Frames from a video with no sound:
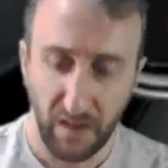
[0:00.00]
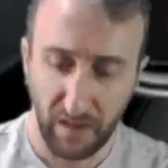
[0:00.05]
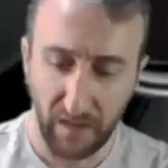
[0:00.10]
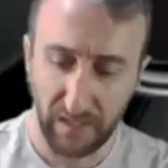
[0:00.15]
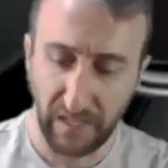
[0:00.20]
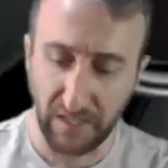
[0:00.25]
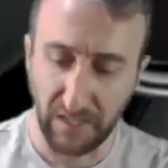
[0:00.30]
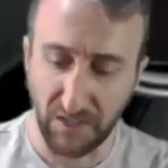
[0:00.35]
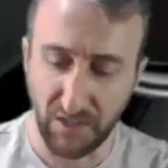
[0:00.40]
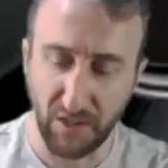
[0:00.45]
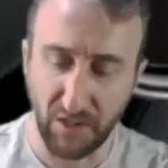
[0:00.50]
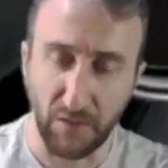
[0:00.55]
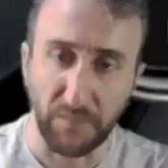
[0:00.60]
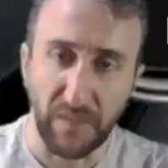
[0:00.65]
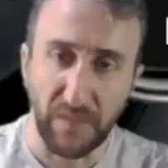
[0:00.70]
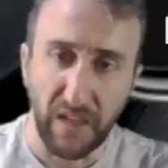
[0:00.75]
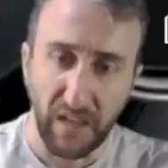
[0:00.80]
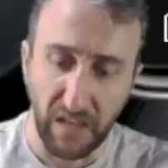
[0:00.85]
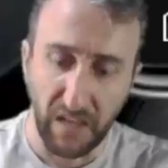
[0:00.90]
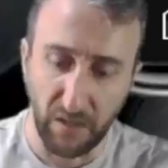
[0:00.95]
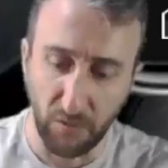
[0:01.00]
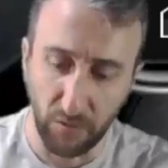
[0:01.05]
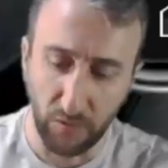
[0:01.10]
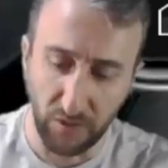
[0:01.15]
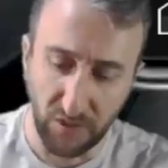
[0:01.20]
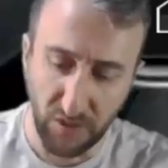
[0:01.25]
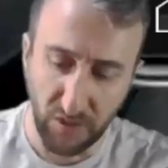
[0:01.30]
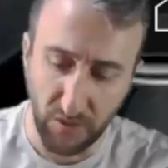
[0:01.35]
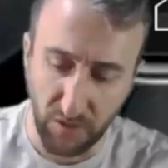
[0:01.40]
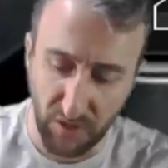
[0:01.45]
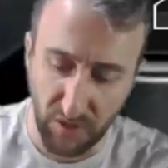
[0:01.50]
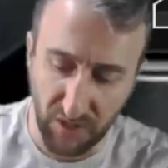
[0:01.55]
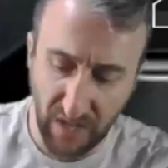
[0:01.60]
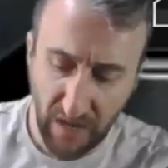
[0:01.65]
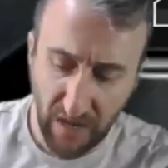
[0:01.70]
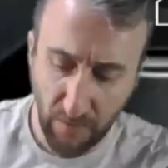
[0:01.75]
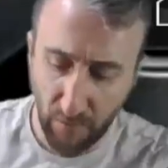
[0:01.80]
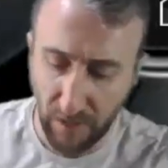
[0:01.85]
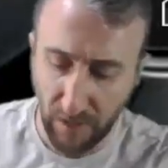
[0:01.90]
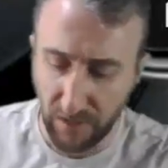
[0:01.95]
Okay, so in order to
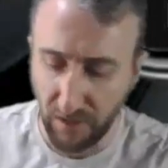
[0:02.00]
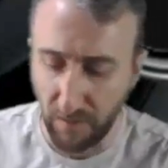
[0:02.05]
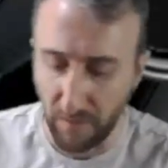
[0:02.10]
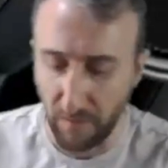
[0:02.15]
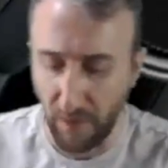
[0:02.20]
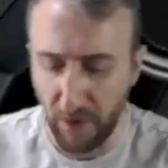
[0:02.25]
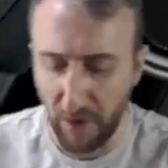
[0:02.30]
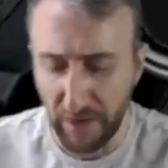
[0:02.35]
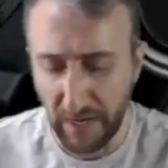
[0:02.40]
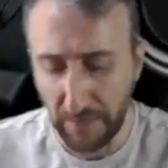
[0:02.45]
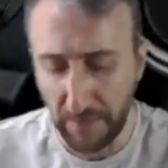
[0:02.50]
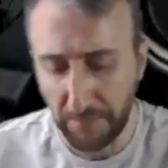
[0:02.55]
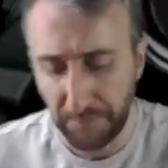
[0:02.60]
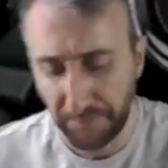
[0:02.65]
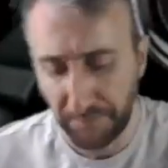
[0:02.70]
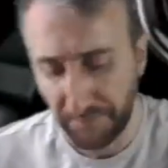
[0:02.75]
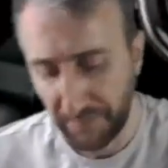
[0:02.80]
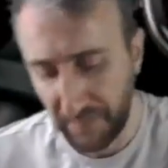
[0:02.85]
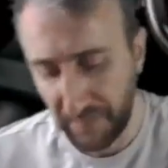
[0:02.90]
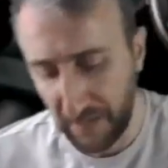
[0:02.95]
set red dot mode up,